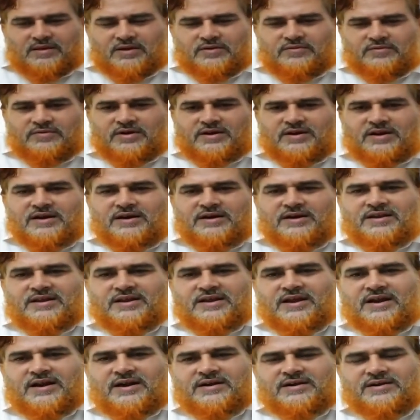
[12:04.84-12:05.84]
our
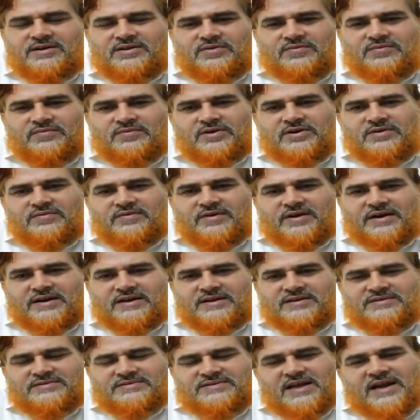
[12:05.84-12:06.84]
country and the
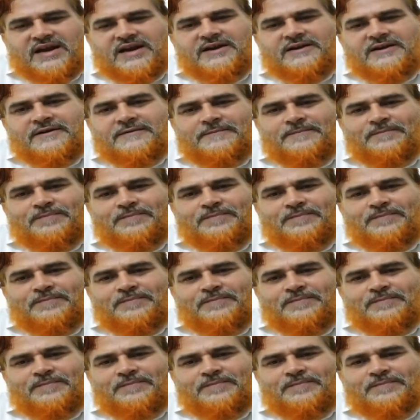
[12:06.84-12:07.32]
worldwide is that